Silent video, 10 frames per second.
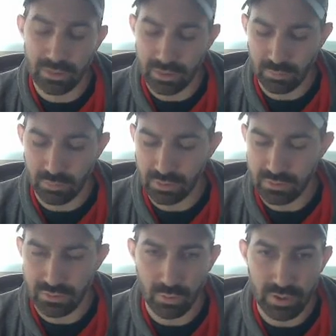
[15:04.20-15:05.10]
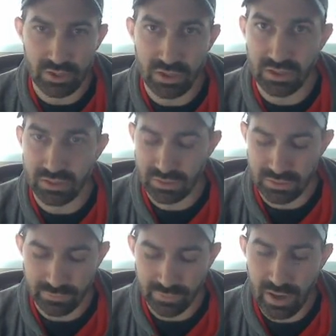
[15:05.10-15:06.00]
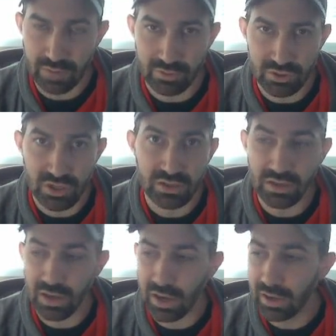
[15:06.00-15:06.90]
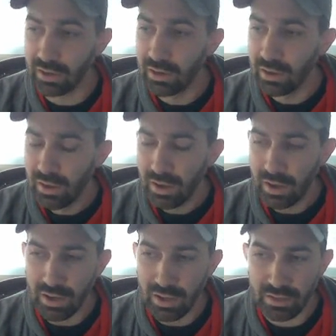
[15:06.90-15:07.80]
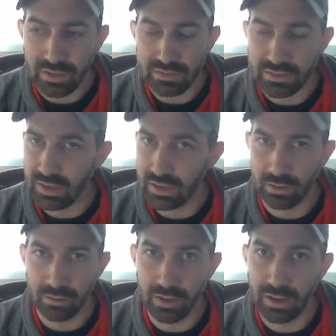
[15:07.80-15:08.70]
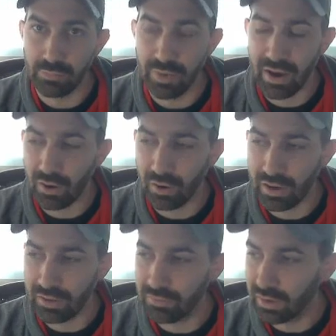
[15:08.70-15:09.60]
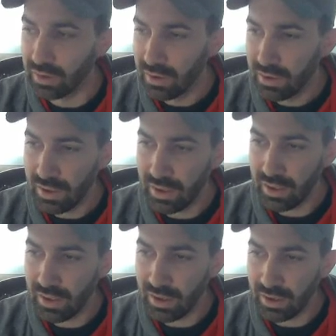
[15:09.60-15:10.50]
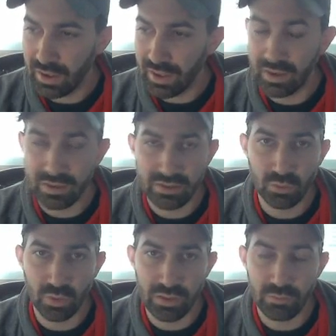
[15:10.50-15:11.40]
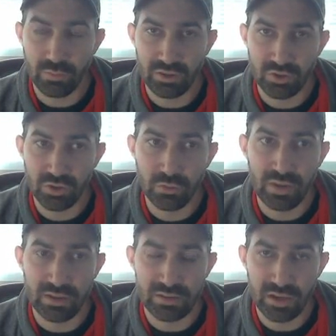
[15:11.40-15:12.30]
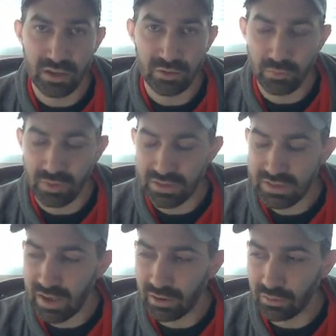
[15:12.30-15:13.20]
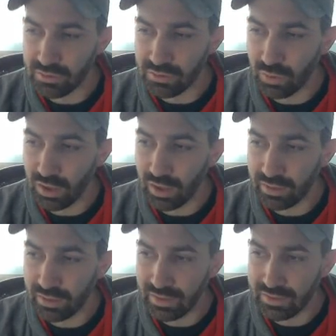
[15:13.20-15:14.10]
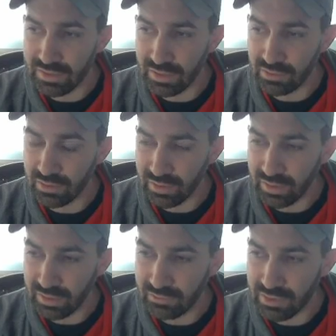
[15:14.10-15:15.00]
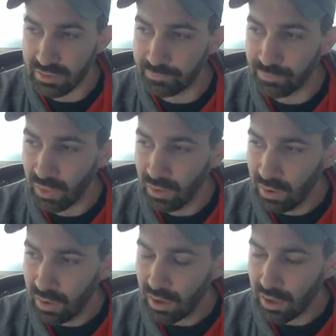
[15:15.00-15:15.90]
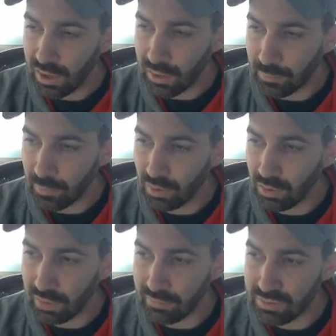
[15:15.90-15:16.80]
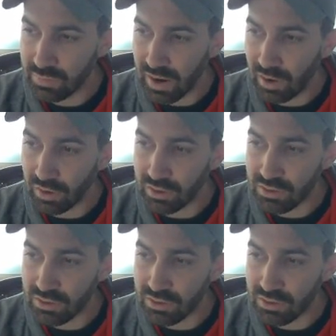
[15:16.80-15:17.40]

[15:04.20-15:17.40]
I think it blows away JT65 and JT9. It doesn't take a lot of power even, and it's with it being 2 minutes, a 2-minute cycle as well. I think that's the other thing that gives it a lot of its power.